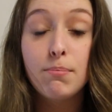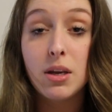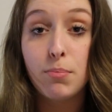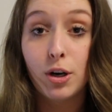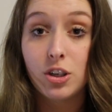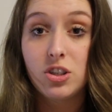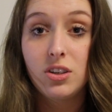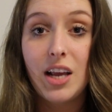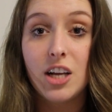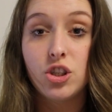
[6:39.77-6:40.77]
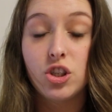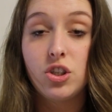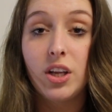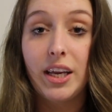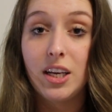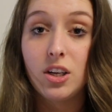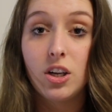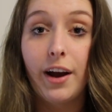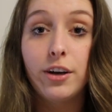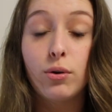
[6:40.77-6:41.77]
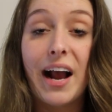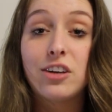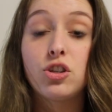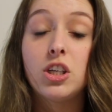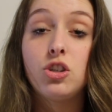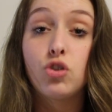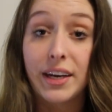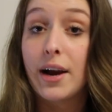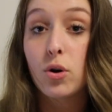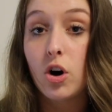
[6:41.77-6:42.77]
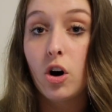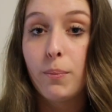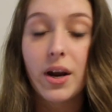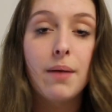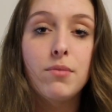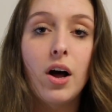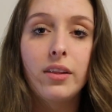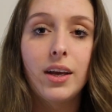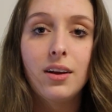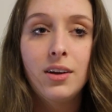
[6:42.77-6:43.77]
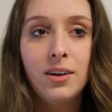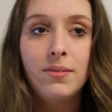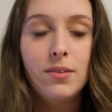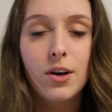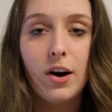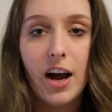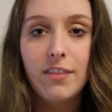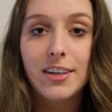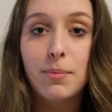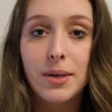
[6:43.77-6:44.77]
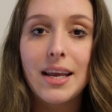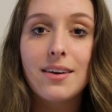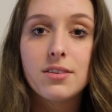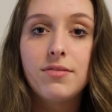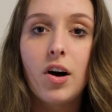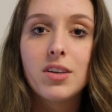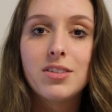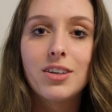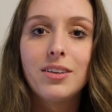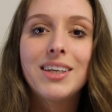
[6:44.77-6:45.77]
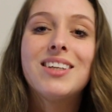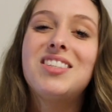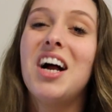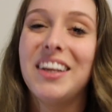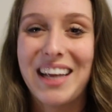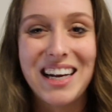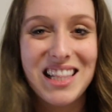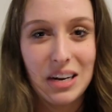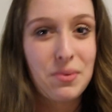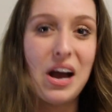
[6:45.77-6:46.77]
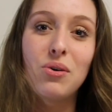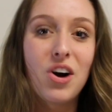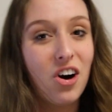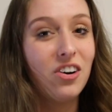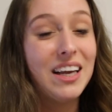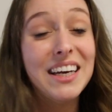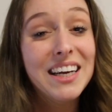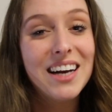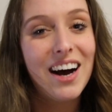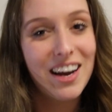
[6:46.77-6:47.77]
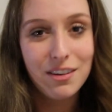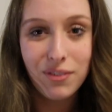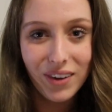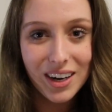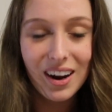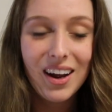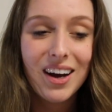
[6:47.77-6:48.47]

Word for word: Me personally, I just like, I don't actually drink alcohol, but I'm not like, you know, I'll have like a Bananas Foster. Like it's not like anything with alcohol in it I avoid.